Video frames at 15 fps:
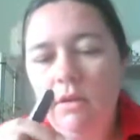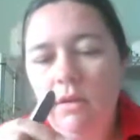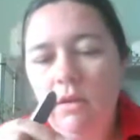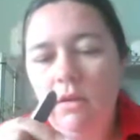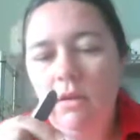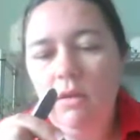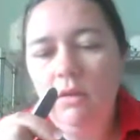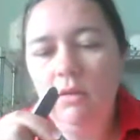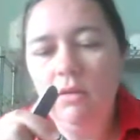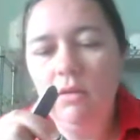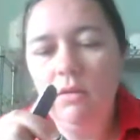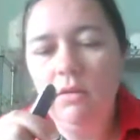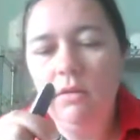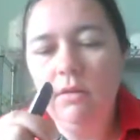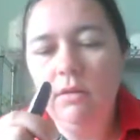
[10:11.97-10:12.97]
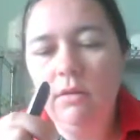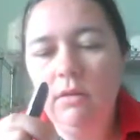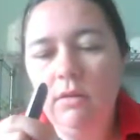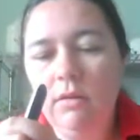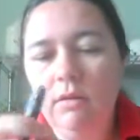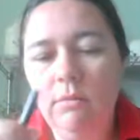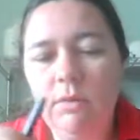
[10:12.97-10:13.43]
Okay,
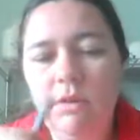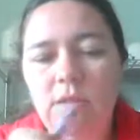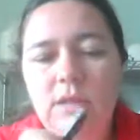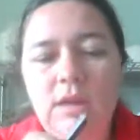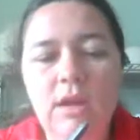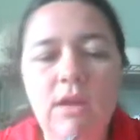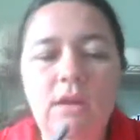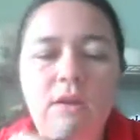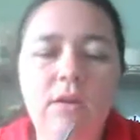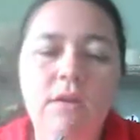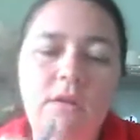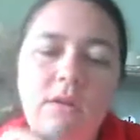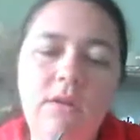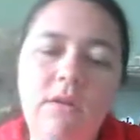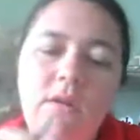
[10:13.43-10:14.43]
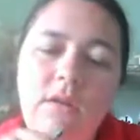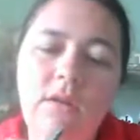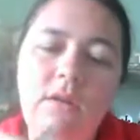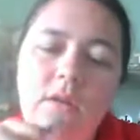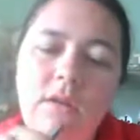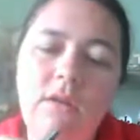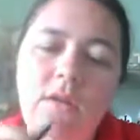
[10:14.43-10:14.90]
almost there.
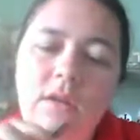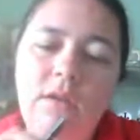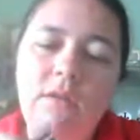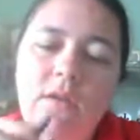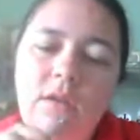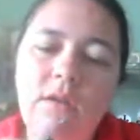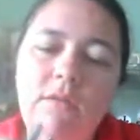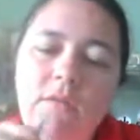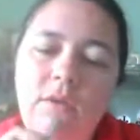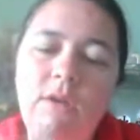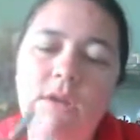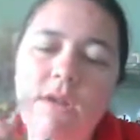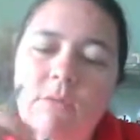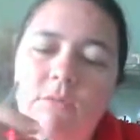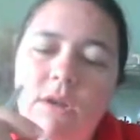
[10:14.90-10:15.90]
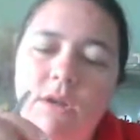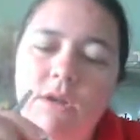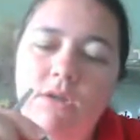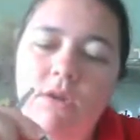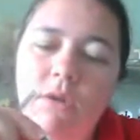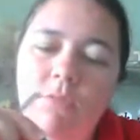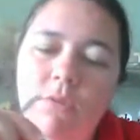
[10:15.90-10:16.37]
Very tempting
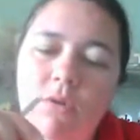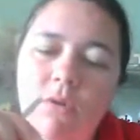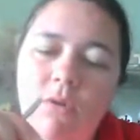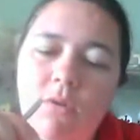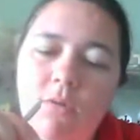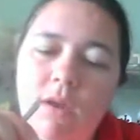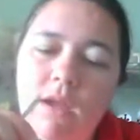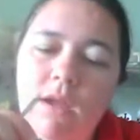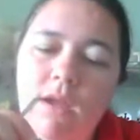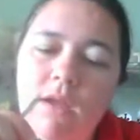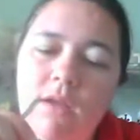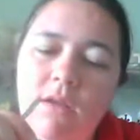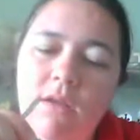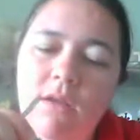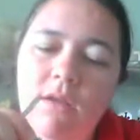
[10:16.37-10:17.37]
to try to pull it away.